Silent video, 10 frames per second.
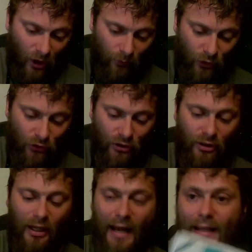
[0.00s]
I'm
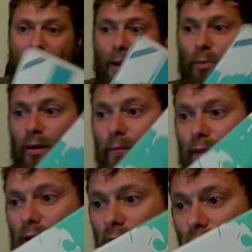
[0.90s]
using a GEPRC
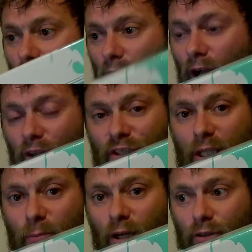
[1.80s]

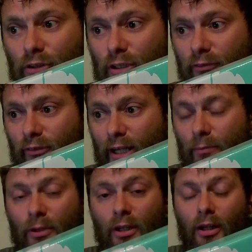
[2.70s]
Mk2
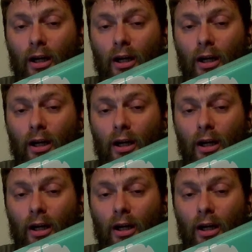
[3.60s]
frame.